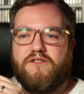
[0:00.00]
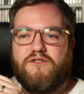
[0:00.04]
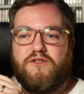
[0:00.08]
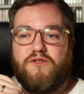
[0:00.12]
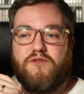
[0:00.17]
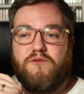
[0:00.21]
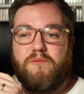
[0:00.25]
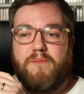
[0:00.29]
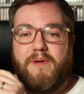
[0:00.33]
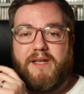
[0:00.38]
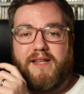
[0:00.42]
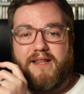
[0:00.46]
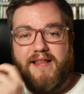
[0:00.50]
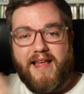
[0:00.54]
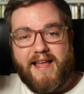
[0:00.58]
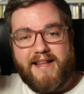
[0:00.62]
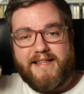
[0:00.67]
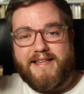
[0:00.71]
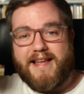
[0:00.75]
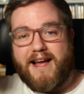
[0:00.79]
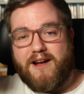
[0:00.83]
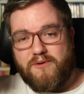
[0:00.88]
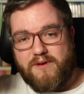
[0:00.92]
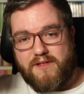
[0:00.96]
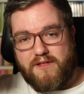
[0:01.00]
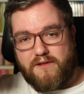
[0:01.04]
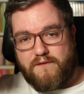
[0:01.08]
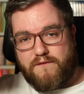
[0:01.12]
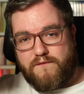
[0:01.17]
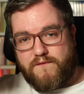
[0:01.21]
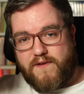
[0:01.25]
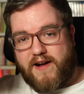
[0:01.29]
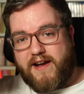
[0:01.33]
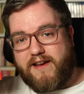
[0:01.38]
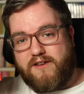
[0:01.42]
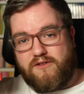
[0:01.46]
to be let down in the
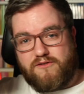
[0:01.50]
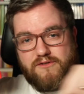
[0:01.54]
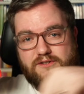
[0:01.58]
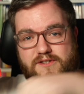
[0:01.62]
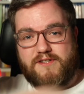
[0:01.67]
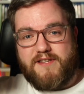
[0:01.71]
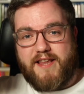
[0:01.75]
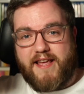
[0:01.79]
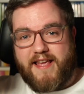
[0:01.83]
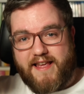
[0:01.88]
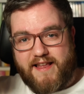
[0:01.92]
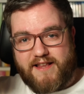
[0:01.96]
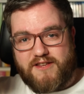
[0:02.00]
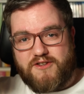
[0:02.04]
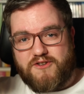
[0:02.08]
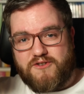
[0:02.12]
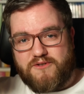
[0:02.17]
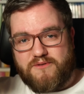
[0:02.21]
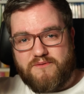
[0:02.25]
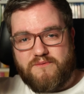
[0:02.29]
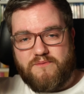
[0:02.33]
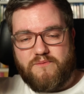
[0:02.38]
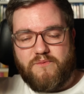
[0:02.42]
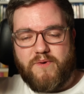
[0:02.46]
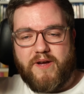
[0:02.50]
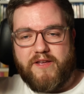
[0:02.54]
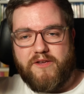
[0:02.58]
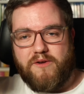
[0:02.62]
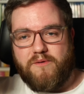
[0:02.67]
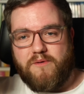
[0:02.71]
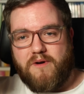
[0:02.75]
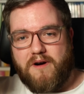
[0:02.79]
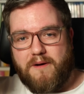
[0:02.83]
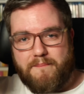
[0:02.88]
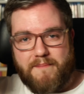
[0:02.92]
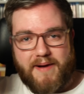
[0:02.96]
final stage where
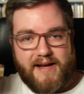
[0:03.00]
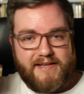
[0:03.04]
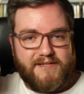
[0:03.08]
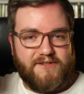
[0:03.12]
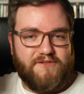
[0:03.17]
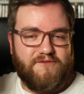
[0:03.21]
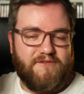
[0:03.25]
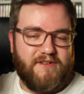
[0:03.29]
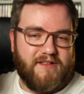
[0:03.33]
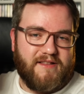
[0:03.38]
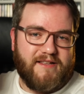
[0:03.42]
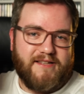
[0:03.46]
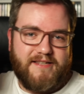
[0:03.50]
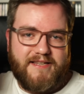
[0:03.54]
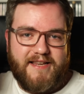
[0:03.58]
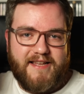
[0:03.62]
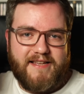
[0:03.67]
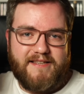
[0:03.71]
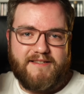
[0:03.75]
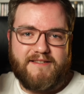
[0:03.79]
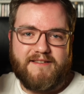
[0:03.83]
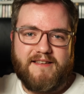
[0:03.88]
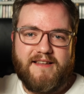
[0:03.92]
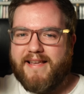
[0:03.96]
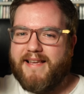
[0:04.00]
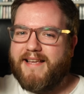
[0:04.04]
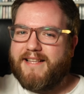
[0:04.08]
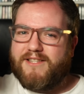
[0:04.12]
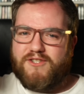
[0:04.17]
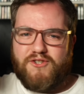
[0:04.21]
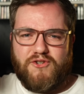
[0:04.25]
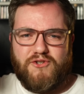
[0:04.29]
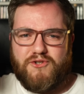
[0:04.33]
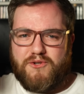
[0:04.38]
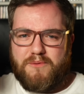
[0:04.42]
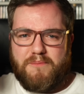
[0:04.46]
you are mastering the disc.
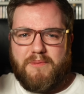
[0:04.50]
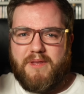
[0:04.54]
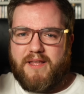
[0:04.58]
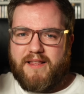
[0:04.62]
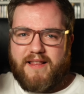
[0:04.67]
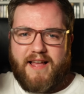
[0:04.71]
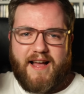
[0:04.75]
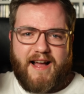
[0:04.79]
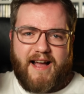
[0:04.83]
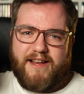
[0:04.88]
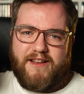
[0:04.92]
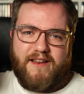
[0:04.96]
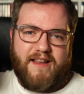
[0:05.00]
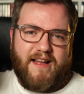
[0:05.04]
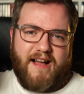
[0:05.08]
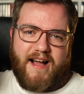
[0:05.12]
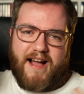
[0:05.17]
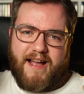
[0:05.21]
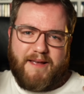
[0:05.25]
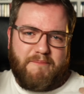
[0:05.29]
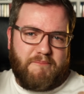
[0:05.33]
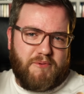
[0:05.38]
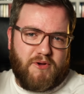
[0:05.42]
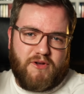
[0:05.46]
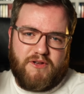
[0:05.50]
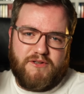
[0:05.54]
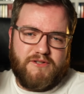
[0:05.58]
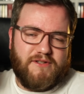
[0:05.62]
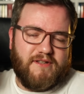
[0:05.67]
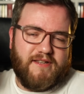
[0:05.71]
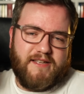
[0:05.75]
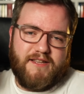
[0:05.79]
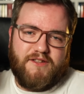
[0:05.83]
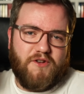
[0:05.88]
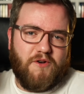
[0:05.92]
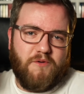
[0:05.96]
It's just something that I, I
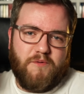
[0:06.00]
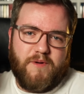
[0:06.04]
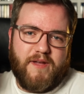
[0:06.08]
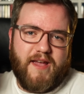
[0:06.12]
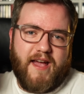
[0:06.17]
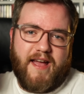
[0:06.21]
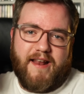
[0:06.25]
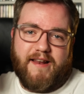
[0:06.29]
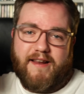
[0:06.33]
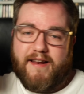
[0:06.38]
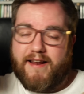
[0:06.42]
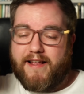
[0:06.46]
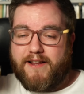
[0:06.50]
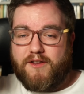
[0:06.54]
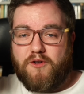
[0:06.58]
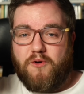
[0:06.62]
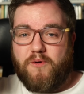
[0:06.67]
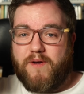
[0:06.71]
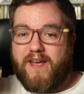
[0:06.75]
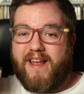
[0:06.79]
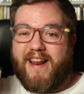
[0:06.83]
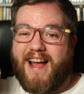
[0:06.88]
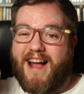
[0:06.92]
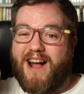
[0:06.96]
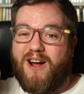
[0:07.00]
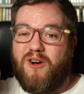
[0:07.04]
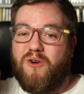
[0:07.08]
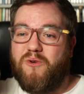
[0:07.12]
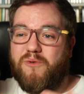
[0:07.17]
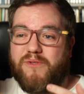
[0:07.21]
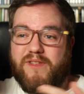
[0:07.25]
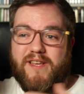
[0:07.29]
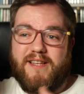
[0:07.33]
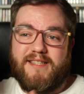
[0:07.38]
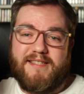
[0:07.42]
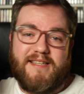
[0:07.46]
personally don't get, and I don't get
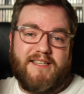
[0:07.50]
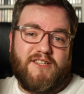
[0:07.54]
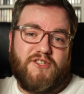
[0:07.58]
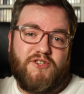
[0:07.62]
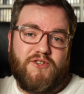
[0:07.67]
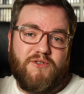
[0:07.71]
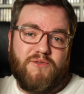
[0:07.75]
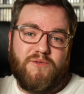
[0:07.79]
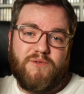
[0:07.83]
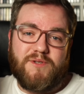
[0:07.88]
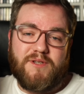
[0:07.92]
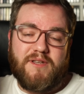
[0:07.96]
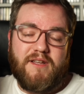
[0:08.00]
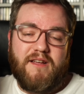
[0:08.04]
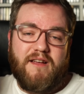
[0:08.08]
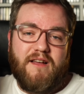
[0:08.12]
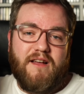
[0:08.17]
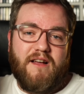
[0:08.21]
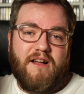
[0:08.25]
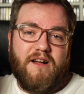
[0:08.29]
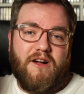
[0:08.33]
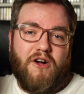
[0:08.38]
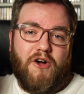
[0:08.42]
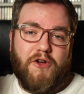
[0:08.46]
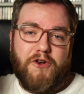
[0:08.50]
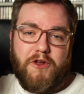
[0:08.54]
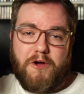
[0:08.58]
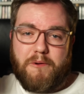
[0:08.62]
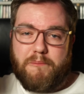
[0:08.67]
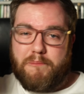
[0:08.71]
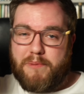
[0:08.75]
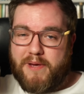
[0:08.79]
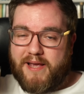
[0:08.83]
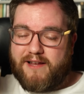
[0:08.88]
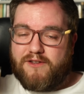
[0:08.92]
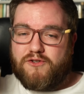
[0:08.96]
how these issues are
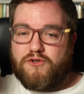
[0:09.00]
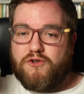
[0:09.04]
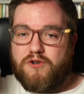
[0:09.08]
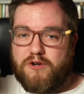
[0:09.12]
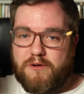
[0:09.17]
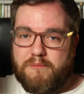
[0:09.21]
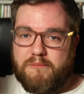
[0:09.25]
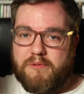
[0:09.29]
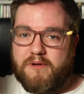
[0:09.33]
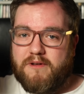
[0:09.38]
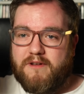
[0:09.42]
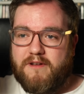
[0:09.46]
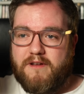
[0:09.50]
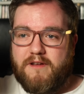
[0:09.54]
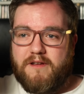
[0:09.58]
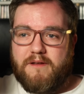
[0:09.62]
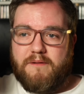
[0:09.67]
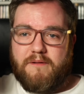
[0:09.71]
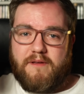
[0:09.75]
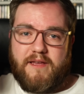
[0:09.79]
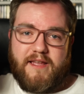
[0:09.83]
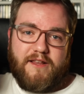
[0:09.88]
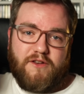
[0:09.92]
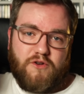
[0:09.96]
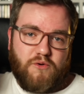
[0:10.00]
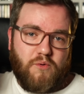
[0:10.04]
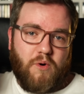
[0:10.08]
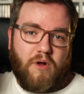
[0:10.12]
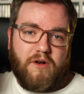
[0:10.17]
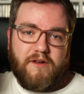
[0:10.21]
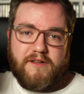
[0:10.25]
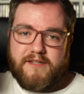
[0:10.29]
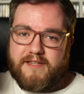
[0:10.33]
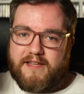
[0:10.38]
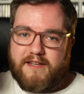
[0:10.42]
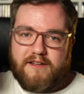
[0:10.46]
not picked up in
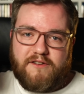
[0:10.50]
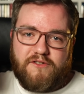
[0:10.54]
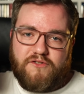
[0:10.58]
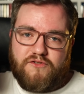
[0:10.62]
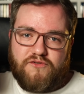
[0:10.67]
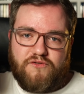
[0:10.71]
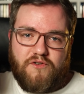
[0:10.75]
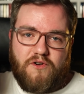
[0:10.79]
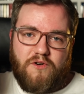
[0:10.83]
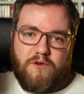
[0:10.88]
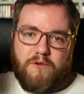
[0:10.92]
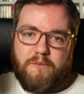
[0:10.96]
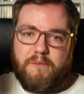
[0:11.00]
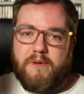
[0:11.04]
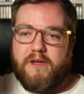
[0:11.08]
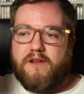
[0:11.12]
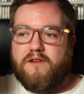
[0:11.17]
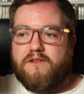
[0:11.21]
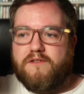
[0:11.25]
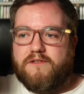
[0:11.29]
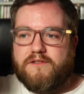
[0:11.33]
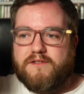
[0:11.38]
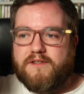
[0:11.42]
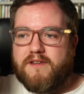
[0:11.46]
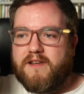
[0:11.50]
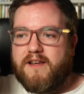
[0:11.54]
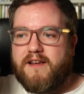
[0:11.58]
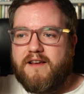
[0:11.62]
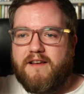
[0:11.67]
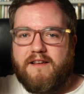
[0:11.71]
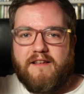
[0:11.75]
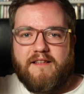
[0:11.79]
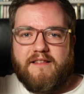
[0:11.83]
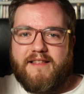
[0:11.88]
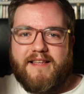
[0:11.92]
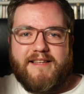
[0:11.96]
quality control because
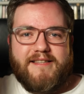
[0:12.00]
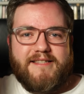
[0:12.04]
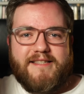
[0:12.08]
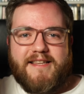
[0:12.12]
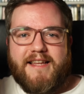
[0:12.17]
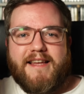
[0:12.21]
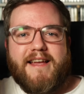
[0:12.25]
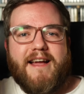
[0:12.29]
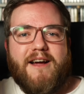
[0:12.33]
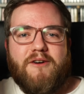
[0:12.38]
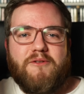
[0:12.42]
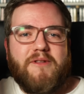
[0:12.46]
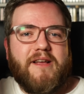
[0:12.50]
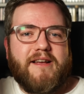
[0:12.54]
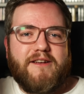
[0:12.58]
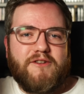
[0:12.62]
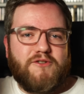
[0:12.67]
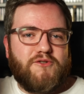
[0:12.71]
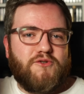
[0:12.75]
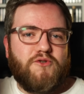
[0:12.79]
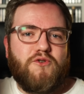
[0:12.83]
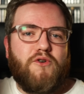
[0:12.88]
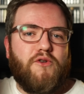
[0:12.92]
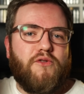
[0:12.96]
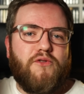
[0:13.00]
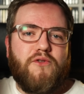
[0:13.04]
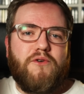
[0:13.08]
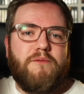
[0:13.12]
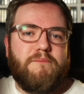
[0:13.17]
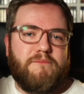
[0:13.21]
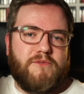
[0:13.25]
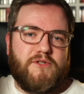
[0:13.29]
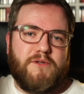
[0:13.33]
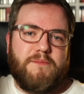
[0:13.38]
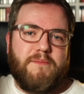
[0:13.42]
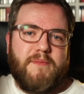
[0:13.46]
they stick out like a sore
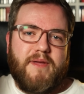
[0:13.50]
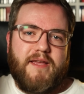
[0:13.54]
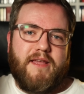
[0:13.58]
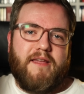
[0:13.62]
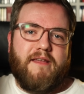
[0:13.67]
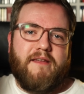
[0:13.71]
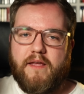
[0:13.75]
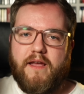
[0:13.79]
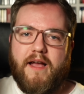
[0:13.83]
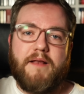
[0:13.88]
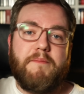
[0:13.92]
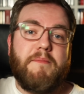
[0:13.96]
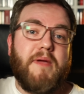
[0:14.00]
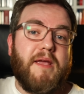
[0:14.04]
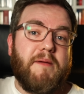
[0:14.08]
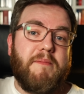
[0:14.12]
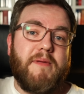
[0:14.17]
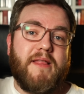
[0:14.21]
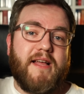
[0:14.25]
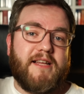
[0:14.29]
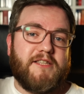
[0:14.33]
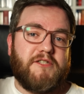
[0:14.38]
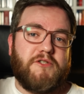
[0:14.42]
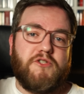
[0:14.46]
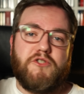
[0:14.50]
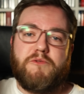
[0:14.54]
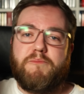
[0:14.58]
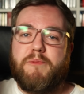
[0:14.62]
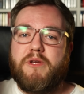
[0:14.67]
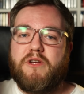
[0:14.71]
thumb to me. And maybe that's just